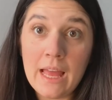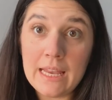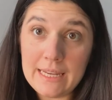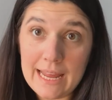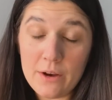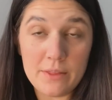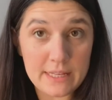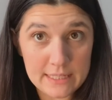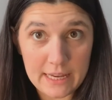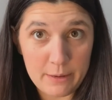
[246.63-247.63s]
Now,
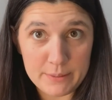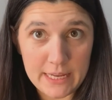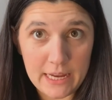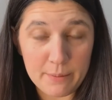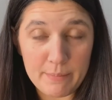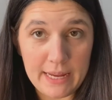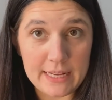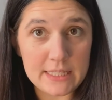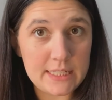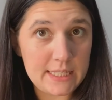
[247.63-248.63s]
this keepsake may
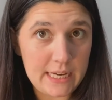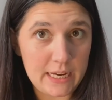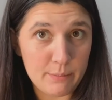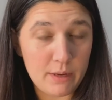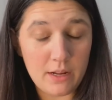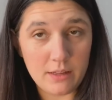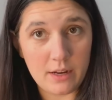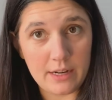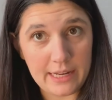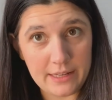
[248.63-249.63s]
seem a
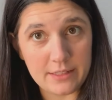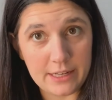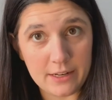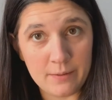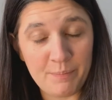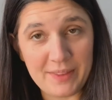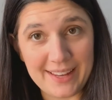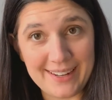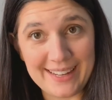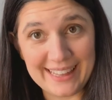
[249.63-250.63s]
lot easier
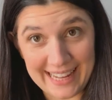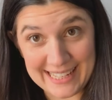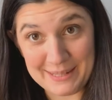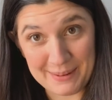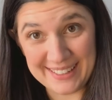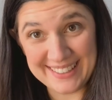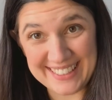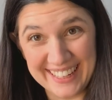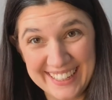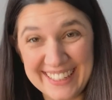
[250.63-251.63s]
than last month,
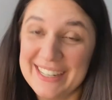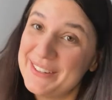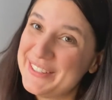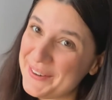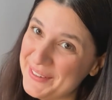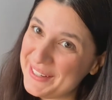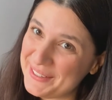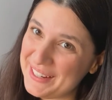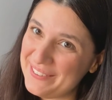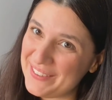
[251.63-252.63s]
no sewing
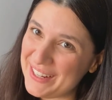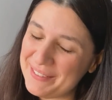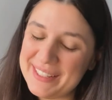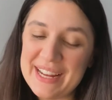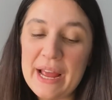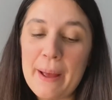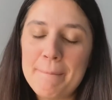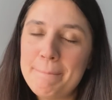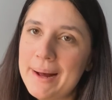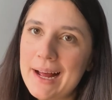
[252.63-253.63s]
involved,
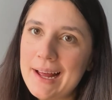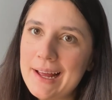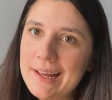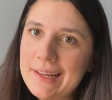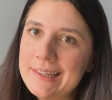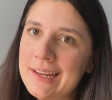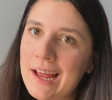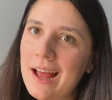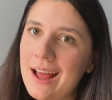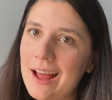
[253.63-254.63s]
but
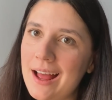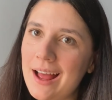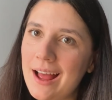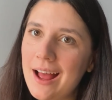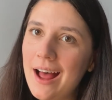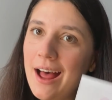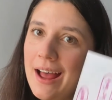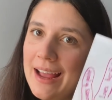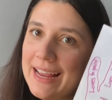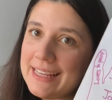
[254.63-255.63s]

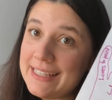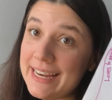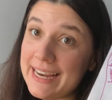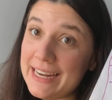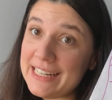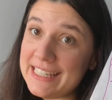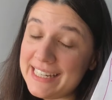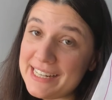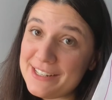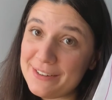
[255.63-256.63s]
I stayed
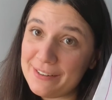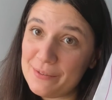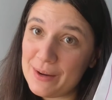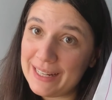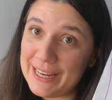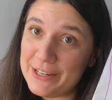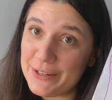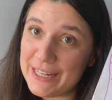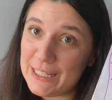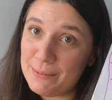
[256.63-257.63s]
still while I
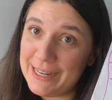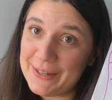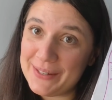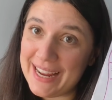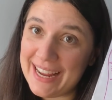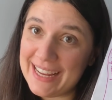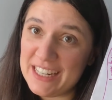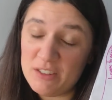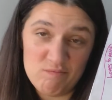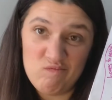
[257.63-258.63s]
traced my own
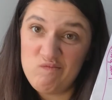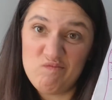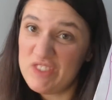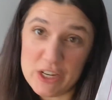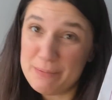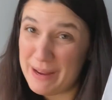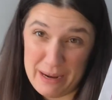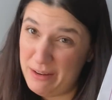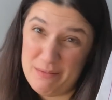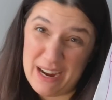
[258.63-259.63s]
hand. Your
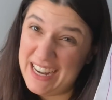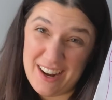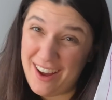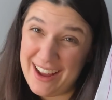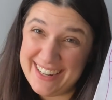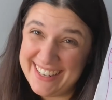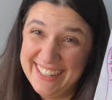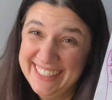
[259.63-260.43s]
baby might not.